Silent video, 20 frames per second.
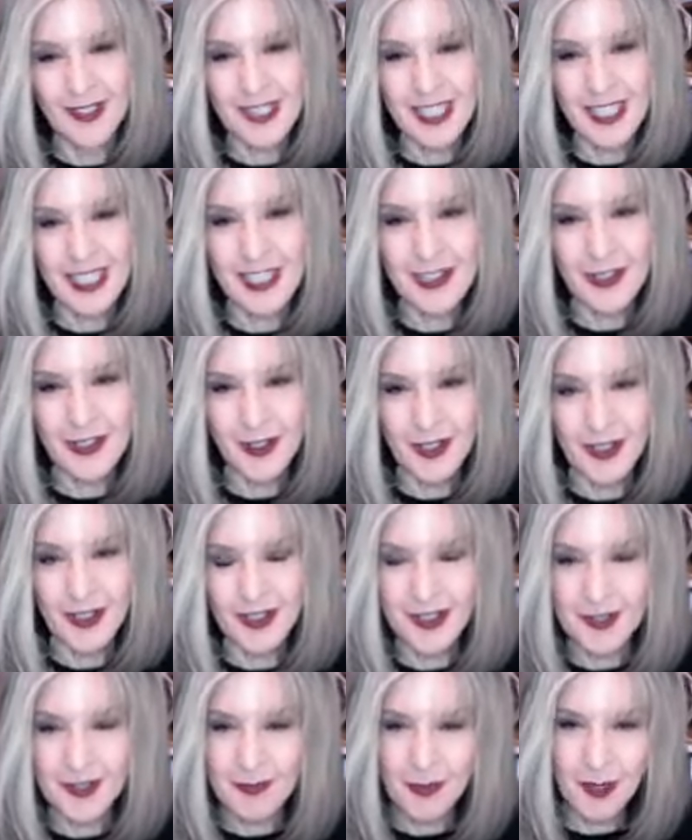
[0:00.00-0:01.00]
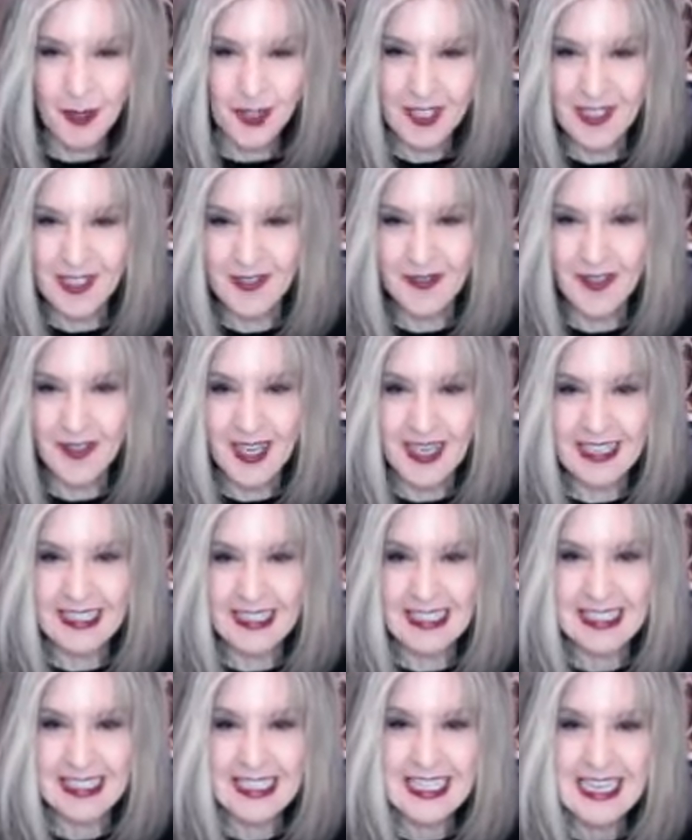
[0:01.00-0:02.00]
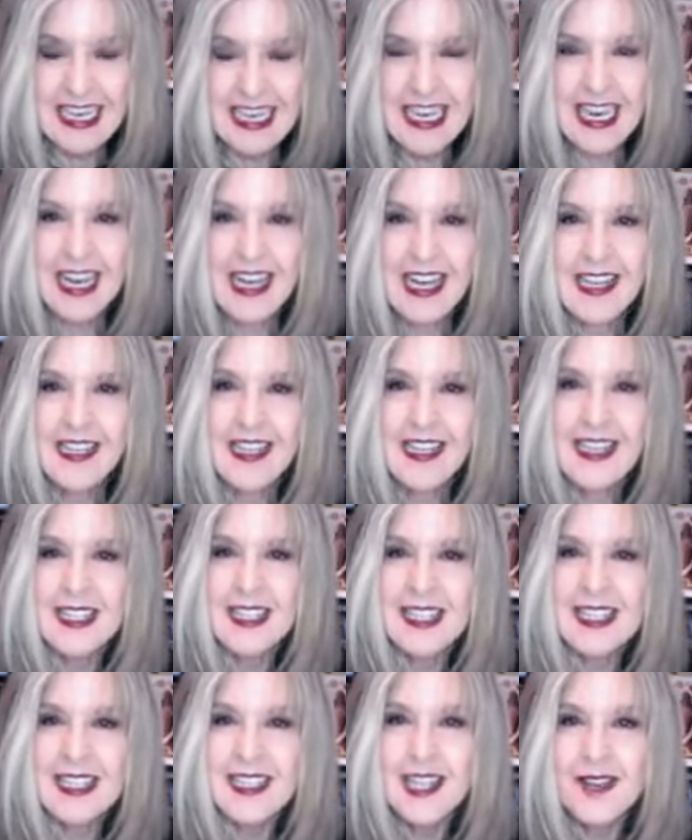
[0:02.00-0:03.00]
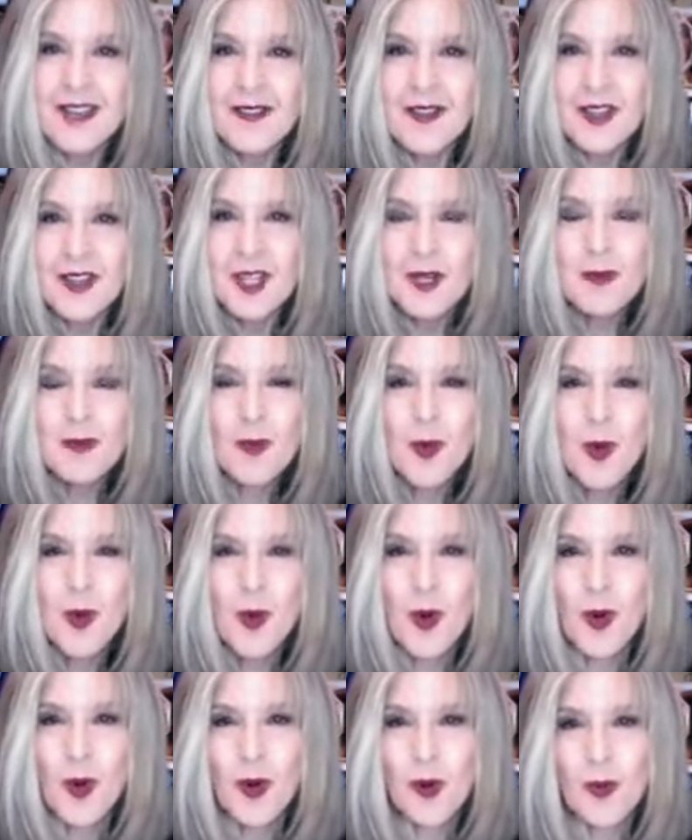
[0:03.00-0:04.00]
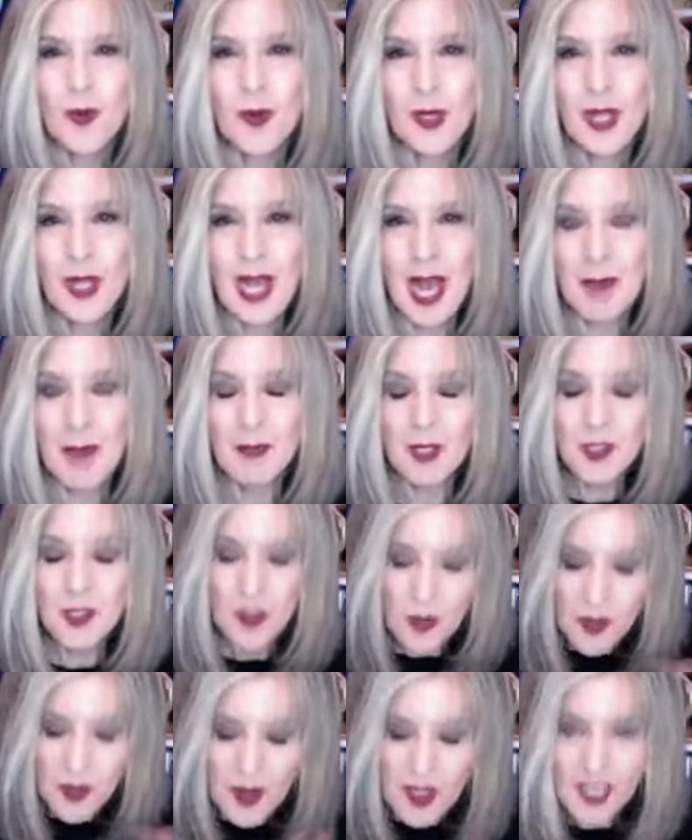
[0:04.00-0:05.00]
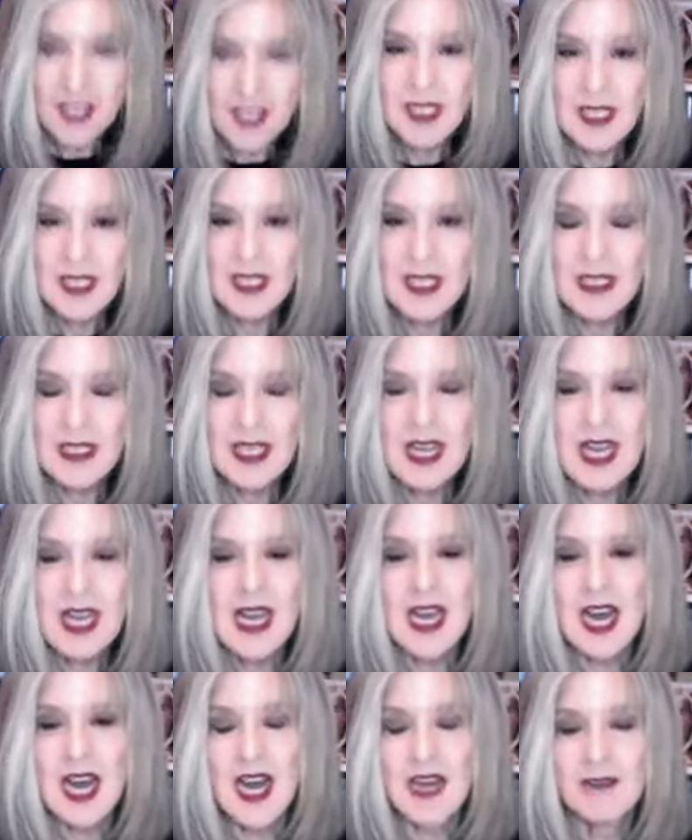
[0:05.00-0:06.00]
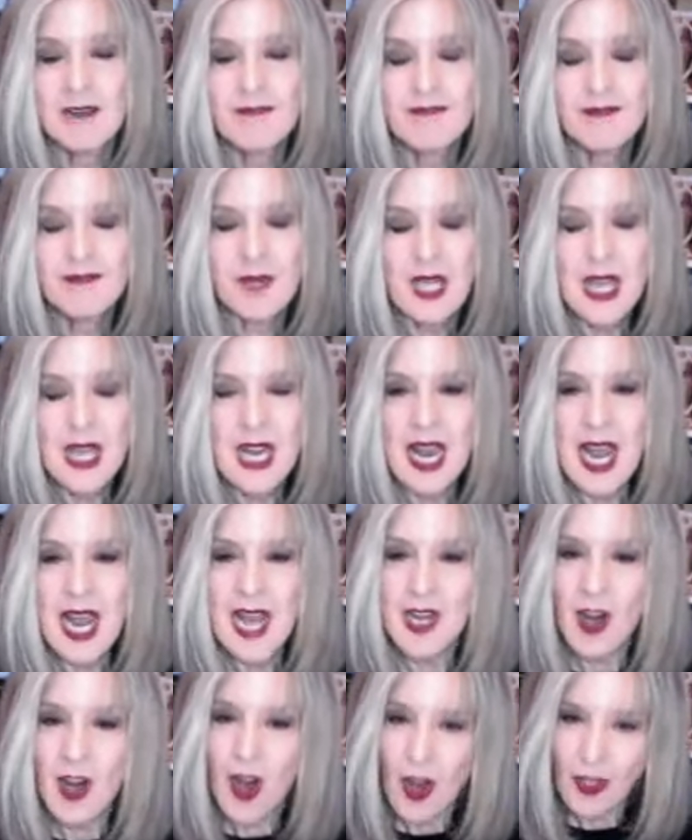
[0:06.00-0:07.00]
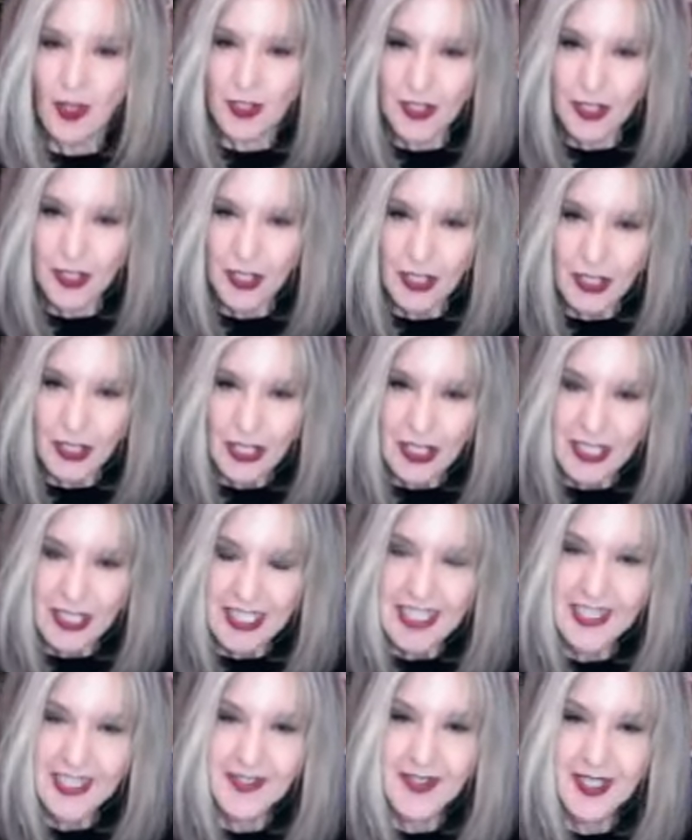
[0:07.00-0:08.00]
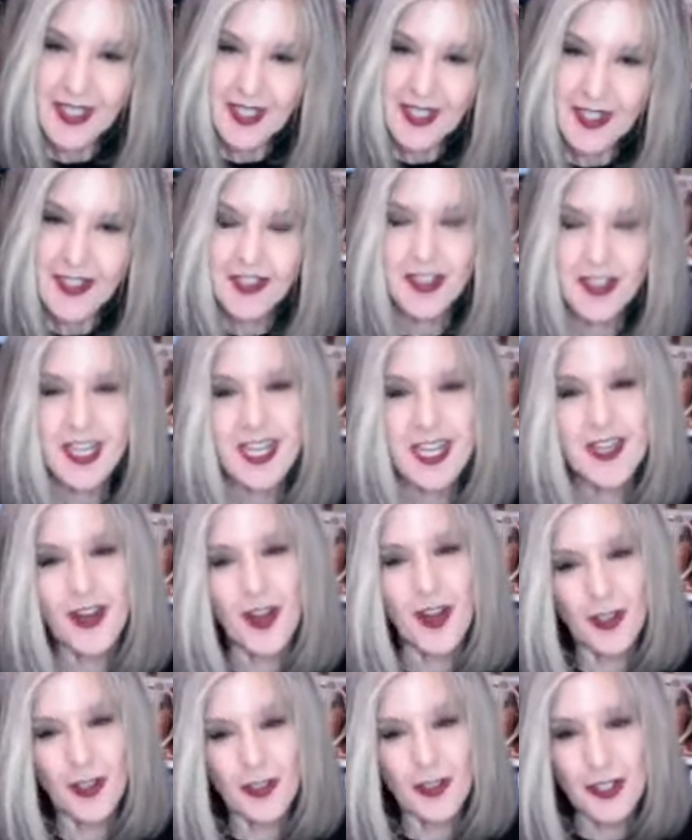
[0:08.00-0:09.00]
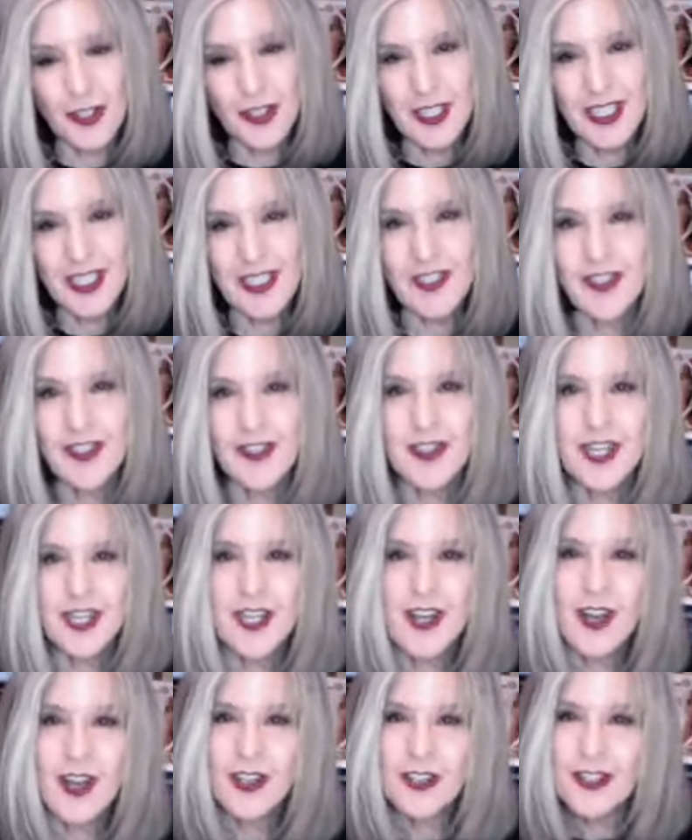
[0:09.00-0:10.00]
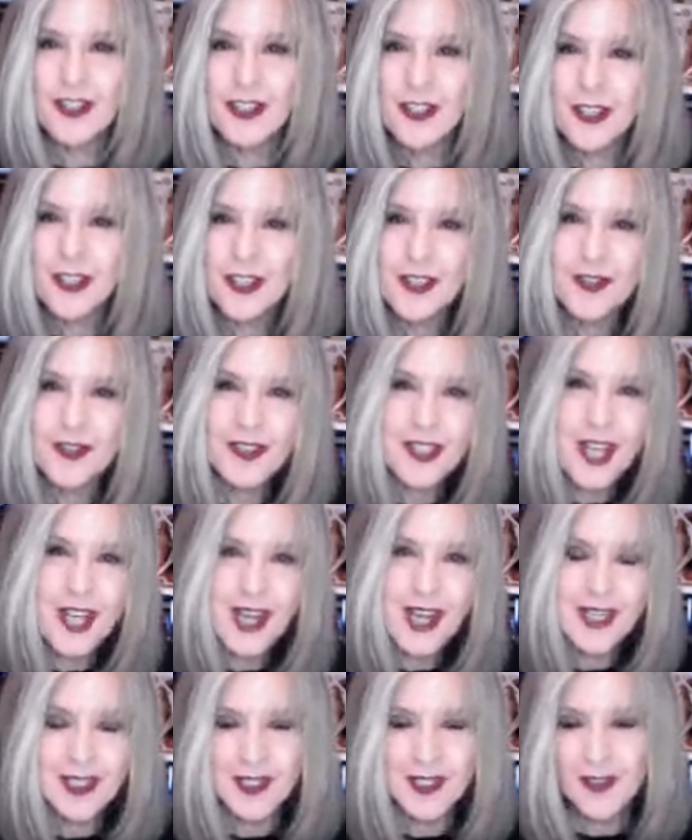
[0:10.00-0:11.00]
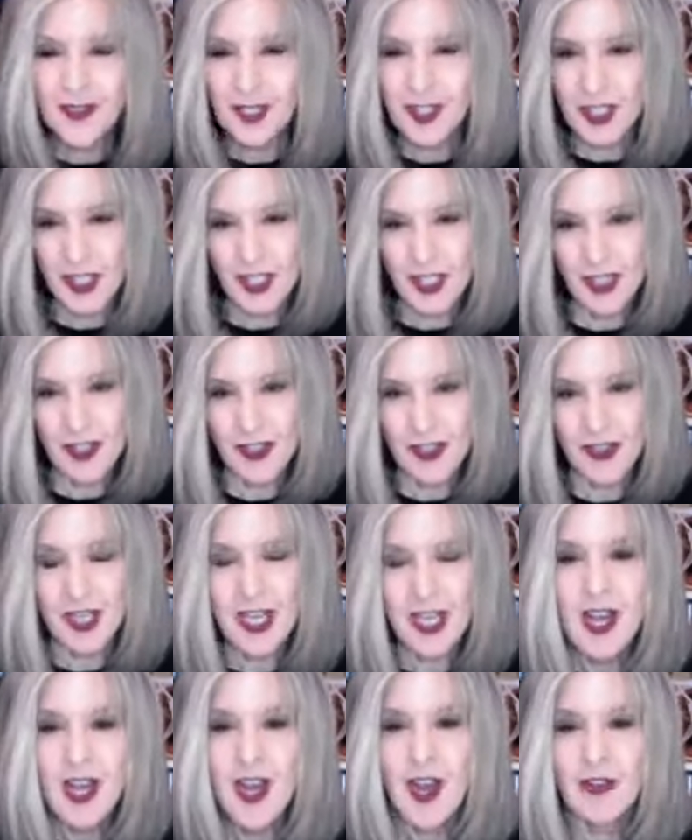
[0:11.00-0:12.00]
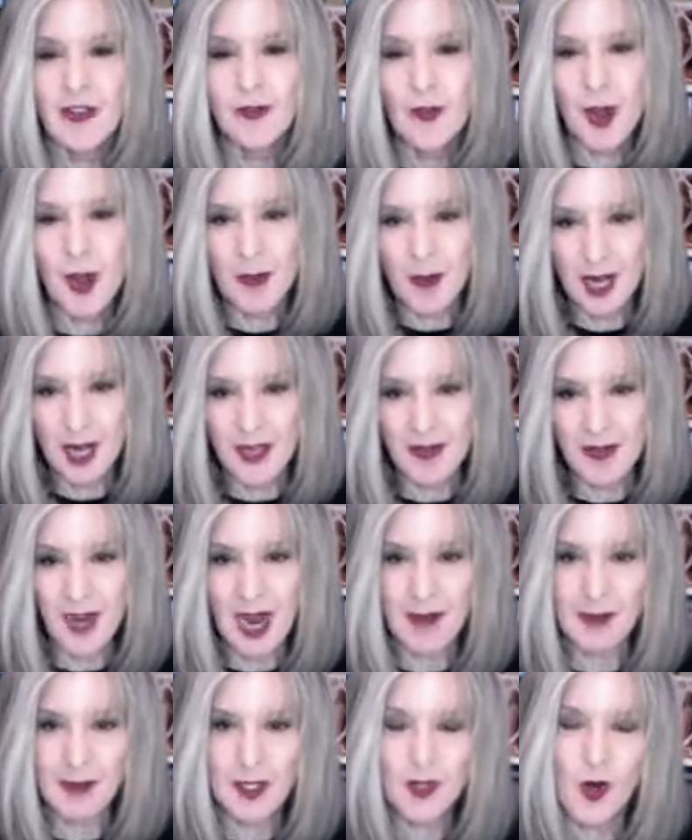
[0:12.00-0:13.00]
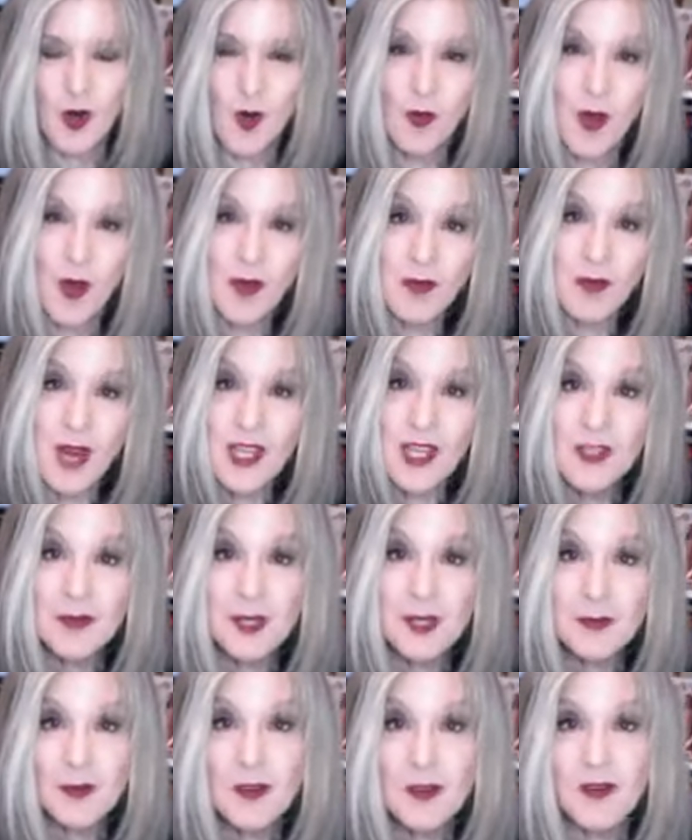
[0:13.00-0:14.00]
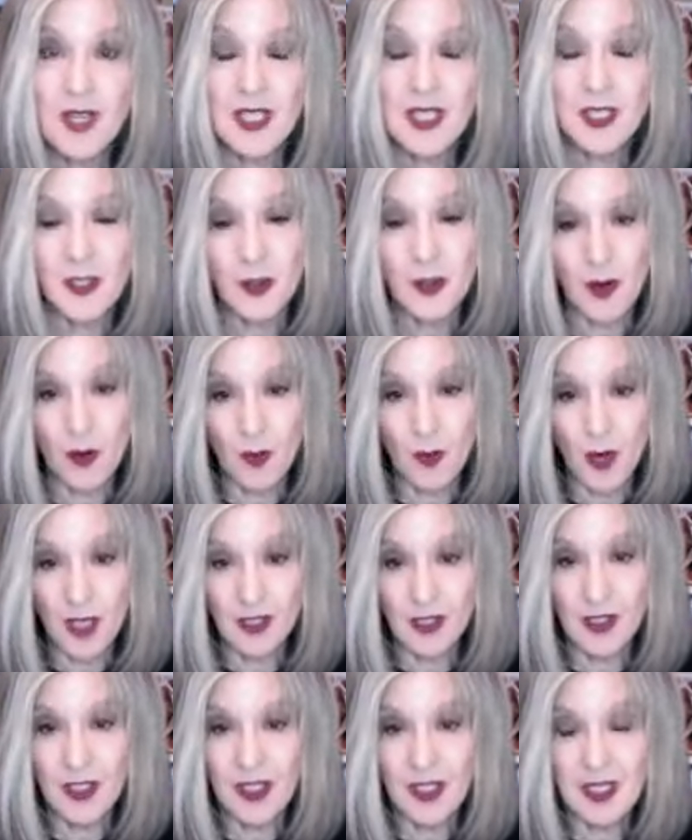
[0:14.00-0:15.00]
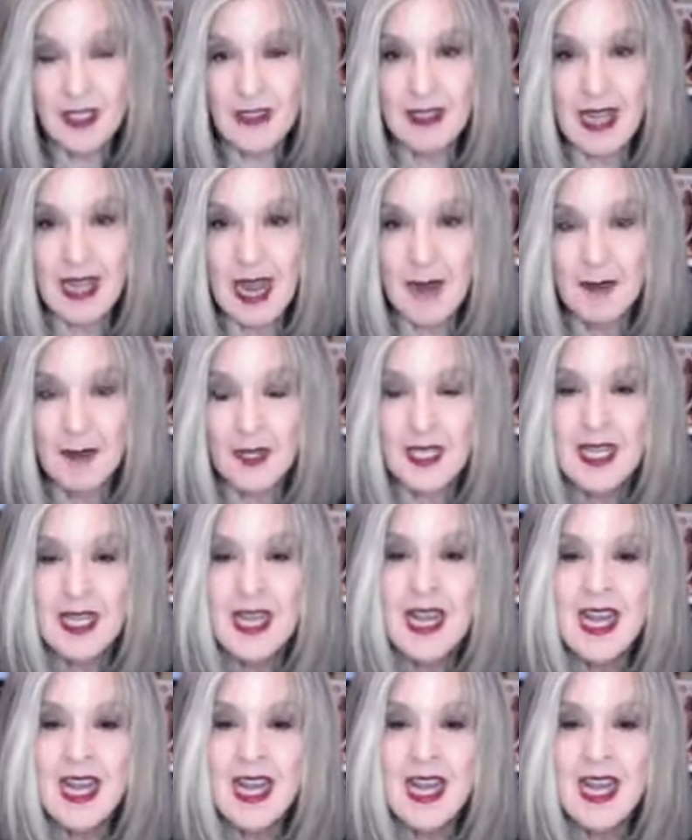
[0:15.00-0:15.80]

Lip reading: J. Sawyer's brilliant mind, something more will happen. So this is an alternative history, an alternate history, an alternative science fiction history of what might have happened or what might have been prevented or what could still happen.